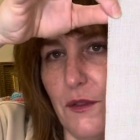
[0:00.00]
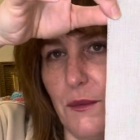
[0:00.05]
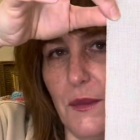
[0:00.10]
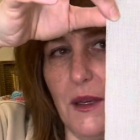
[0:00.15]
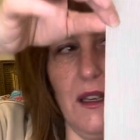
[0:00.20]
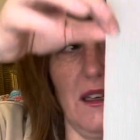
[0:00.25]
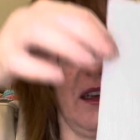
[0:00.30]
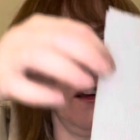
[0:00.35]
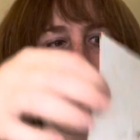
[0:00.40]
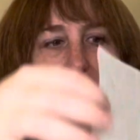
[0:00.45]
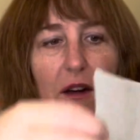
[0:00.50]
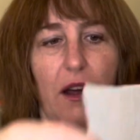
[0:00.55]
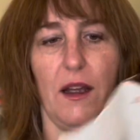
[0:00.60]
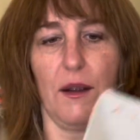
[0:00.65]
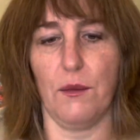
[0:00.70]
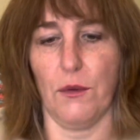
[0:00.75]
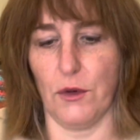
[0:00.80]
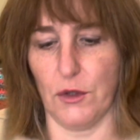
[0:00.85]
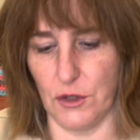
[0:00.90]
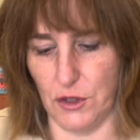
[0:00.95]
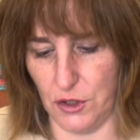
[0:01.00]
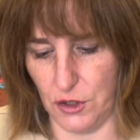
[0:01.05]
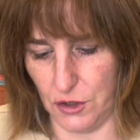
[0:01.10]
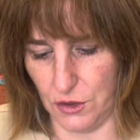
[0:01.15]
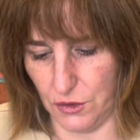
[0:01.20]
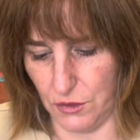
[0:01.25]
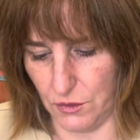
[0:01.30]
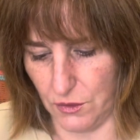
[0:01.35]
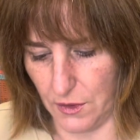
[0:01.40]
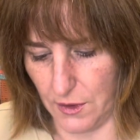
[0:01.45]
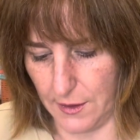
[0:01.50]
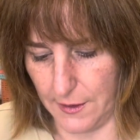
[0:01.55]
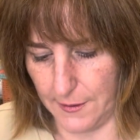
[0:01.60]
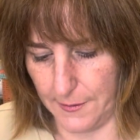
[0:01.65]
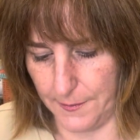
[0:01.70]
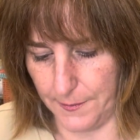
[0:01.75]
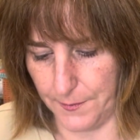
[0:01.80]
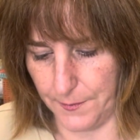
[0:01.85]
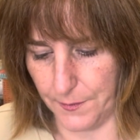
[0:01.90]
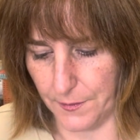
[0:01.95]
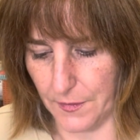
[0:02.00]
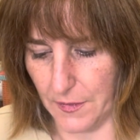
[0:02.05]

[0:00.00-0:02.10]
me if I were to